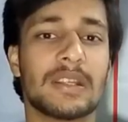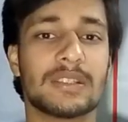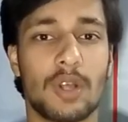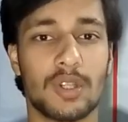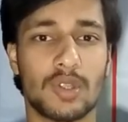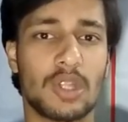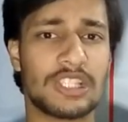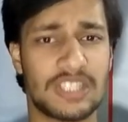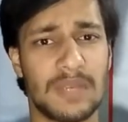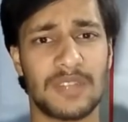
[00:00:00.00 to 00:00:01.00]
is also on the
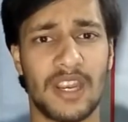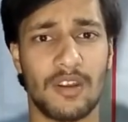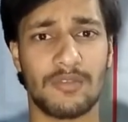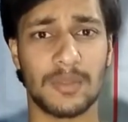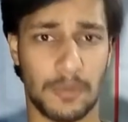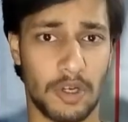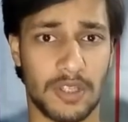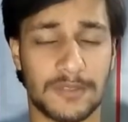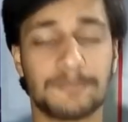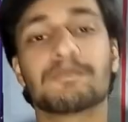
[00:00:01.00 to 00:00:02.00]
cheap side of the product.
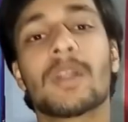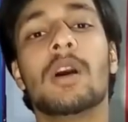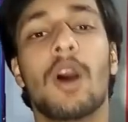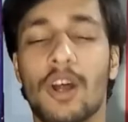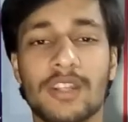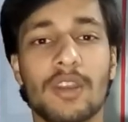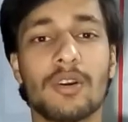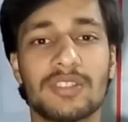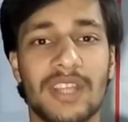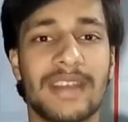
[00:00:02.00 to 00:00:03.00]
On the
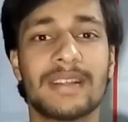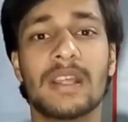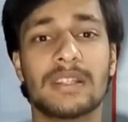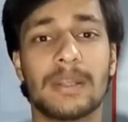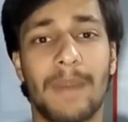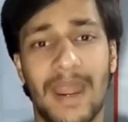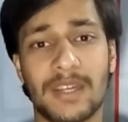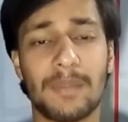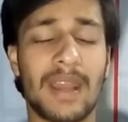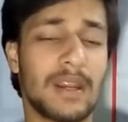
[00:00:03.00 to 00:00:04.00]
good side, the
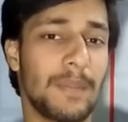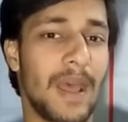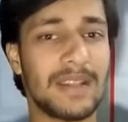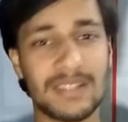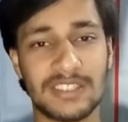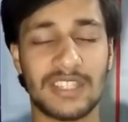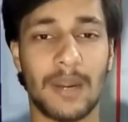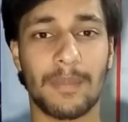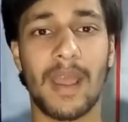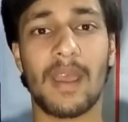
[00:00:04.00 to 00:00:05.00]
battery backup and the
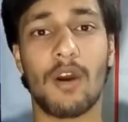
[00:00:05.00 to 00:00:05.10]
standby